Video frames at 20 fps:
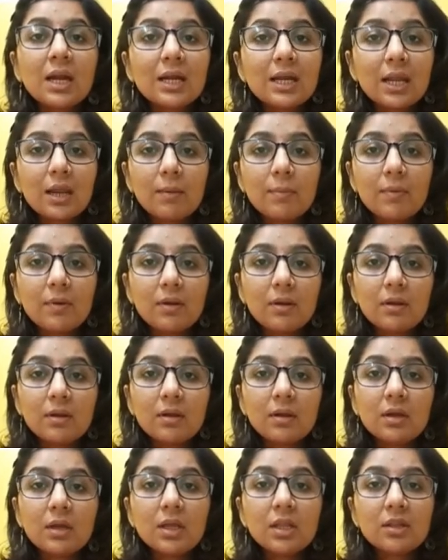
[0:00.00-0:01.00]
table.
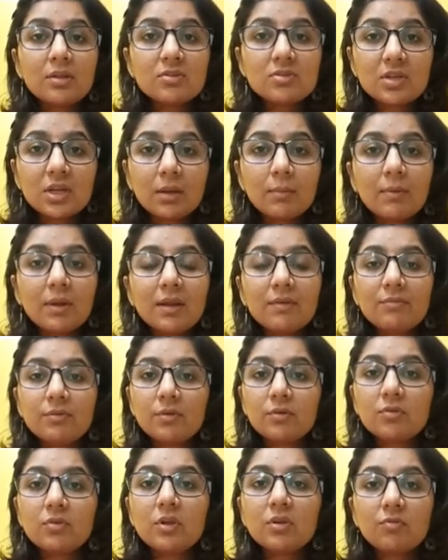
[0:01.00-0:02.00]
In this table, if
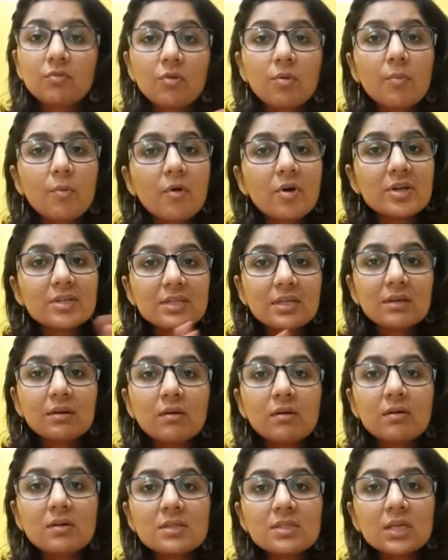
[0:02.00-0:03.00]
you see for boys and
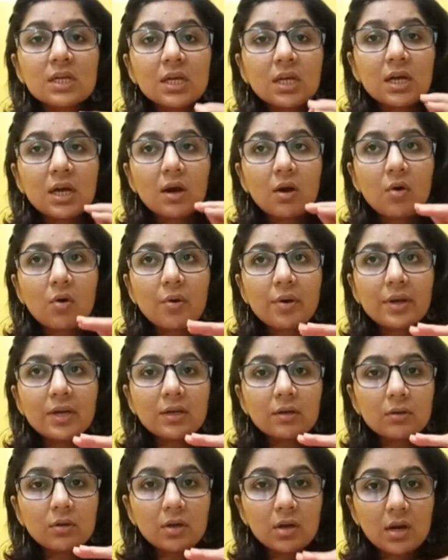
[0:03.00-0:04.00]
girls,
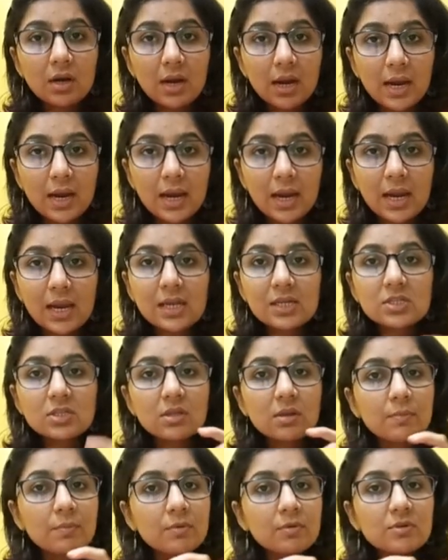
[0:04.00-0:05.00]
according to your age,
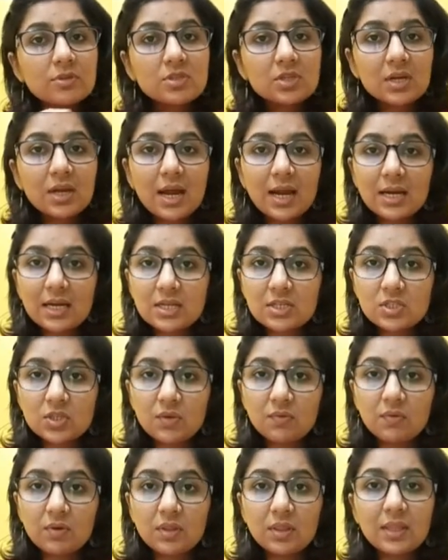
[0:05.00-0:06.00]
the percent height is
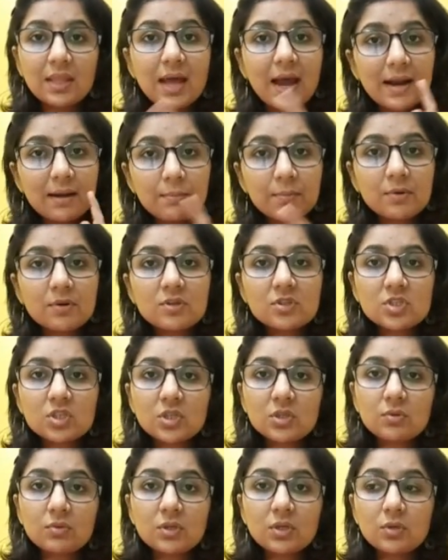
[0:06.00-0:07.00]
given. That
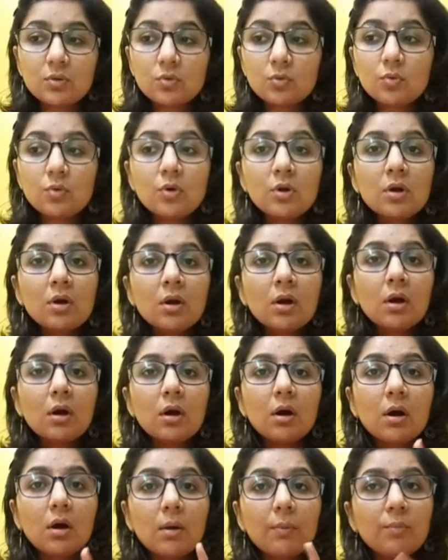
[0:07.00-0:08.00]
person you need to
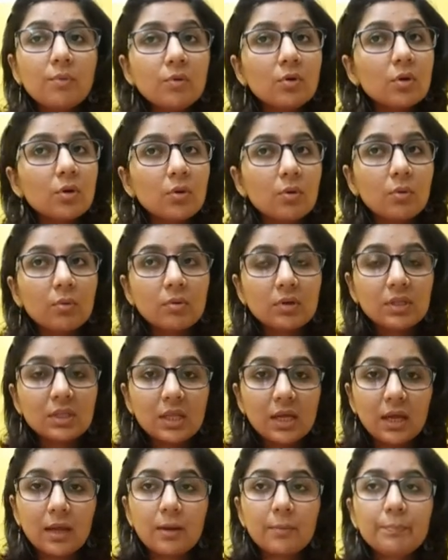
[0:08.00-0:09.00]
put over
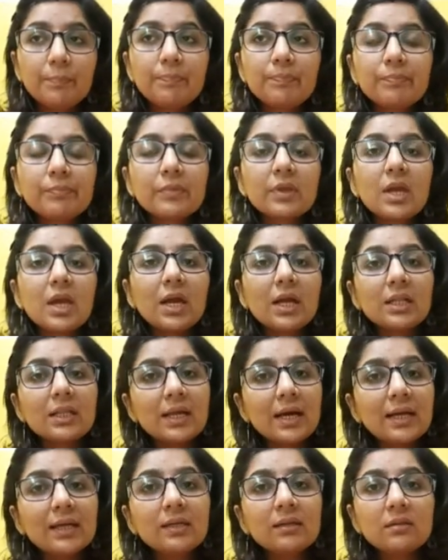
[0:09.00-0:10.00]
there, and
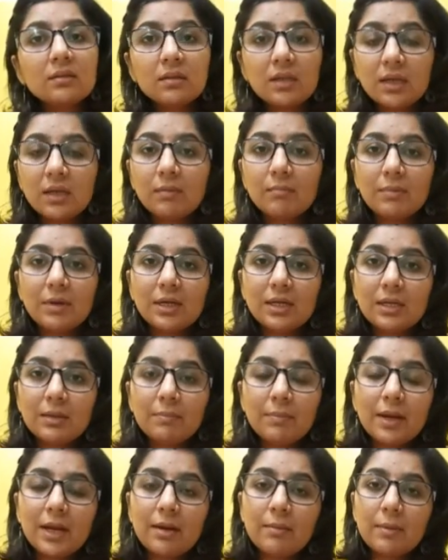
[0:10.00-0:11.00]
that thing
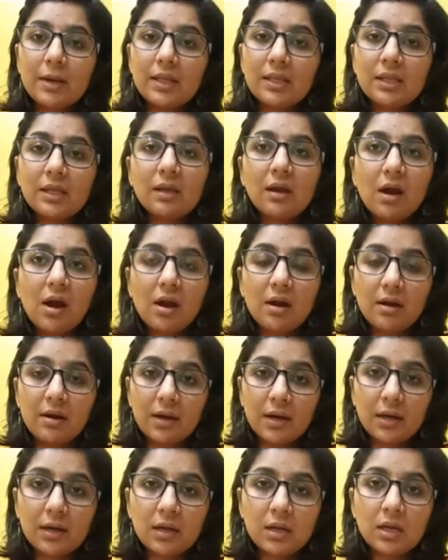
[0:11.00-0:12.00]
multiplied by the
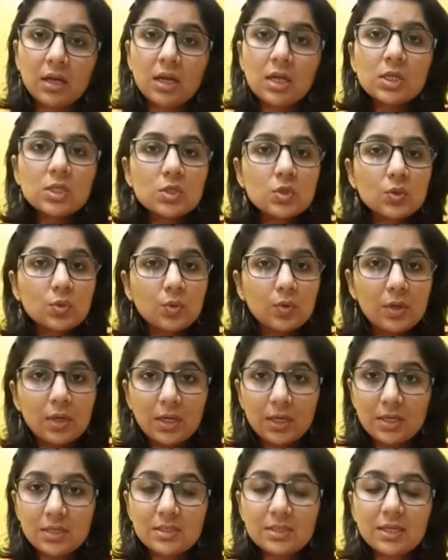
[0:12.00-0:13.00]
100. So
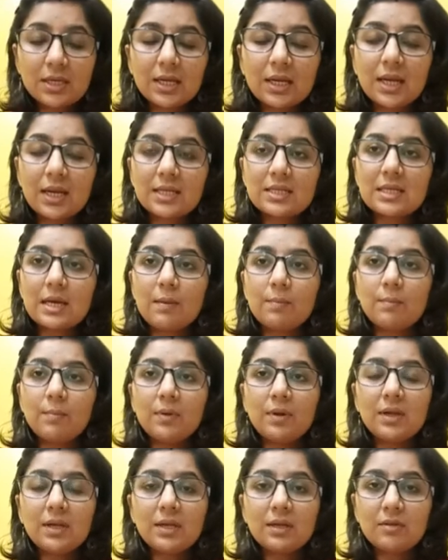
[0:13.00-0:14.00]
let us take an
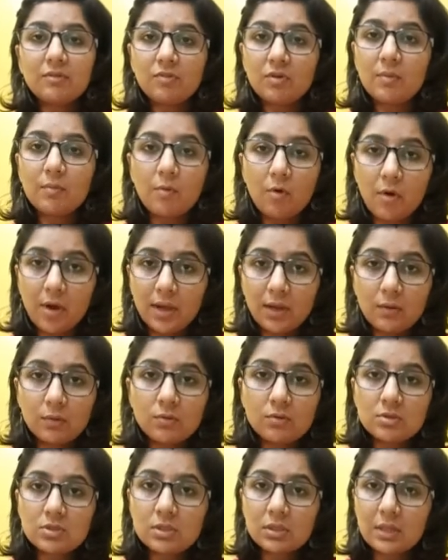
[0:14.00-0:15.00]
example. If a boy
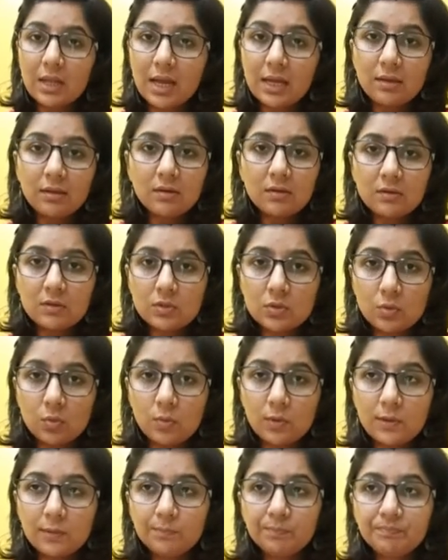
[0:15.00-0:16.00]
who is 9 years
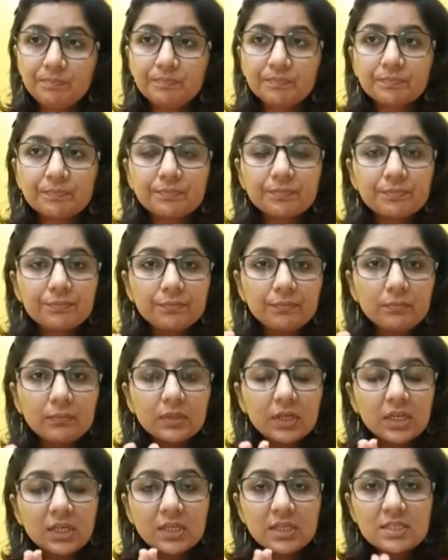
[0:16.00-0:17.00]
old
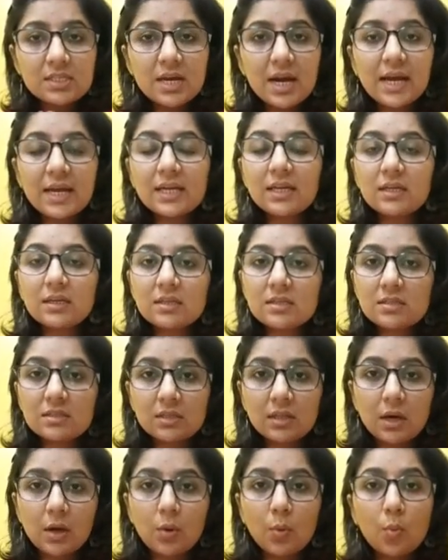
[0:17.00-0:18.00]
and his height is
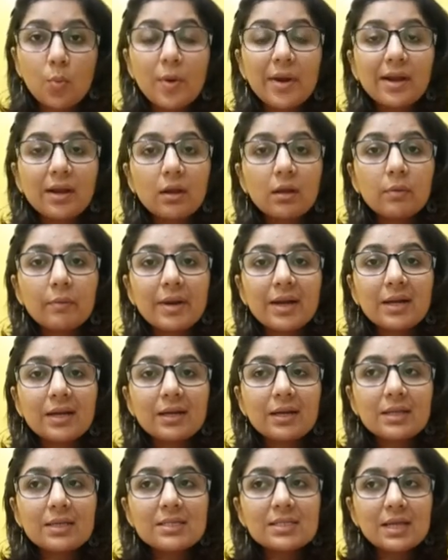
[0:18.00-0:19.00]
now
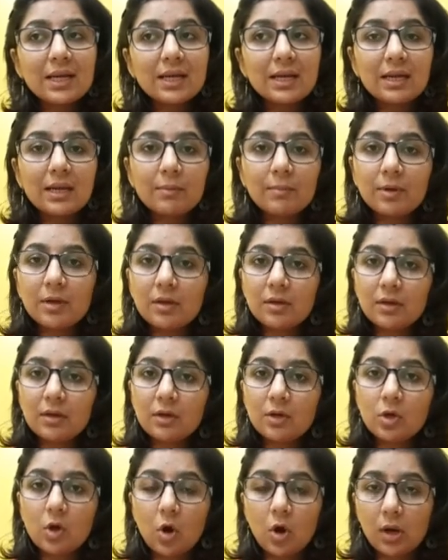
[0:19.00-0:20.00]
120 centimeter
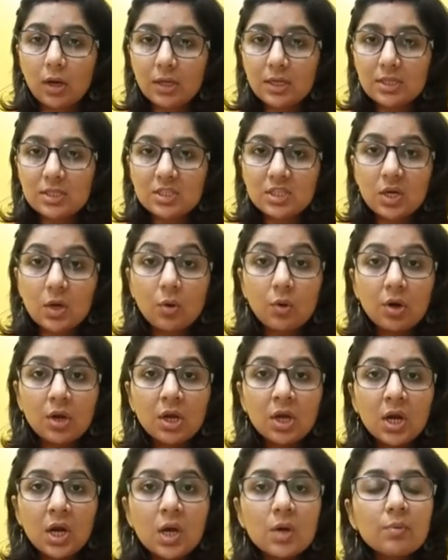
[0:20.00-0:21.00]
tall, he is now
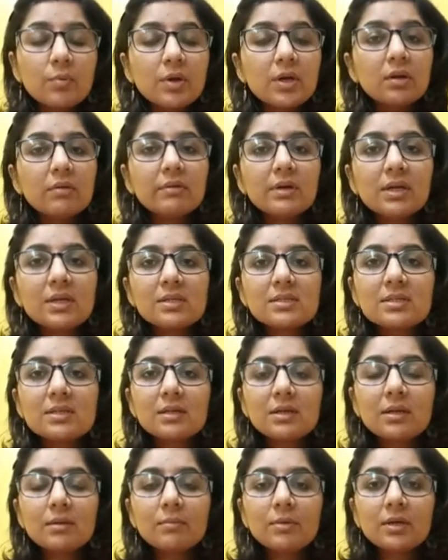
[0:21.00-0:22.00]
120
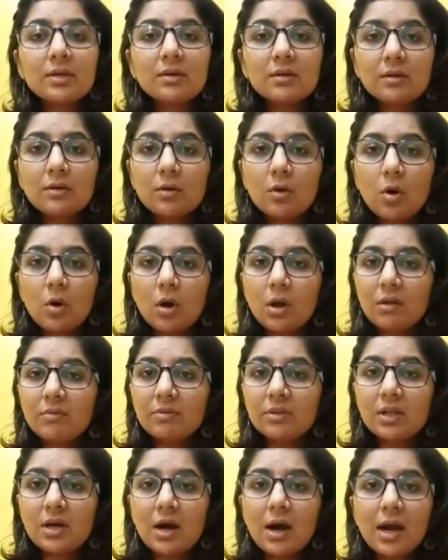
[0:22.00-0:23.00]
centimeter tall
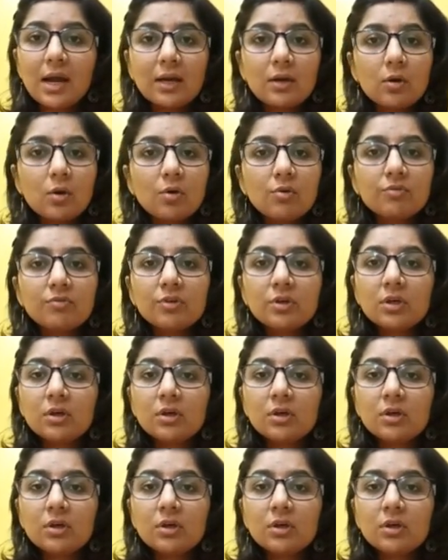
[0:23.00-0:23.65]
with a height of